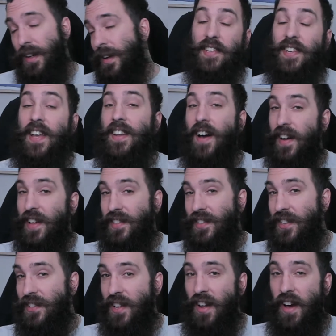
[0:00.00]
Now, when I say
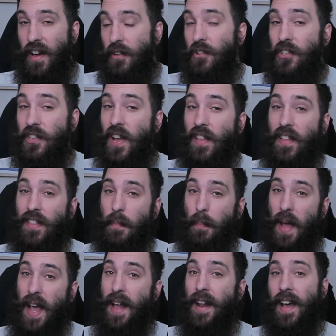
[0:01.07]
non-existent, I understand that the
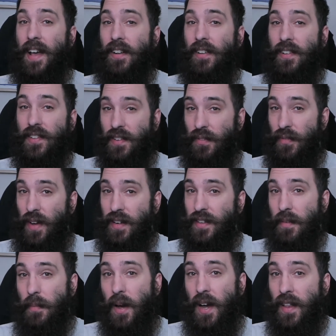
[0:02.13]
panhandle is
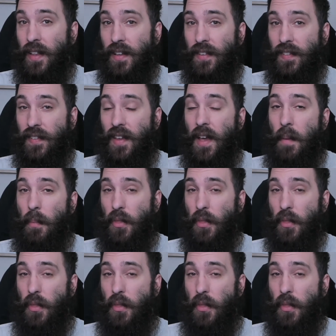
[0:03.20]
affected by this,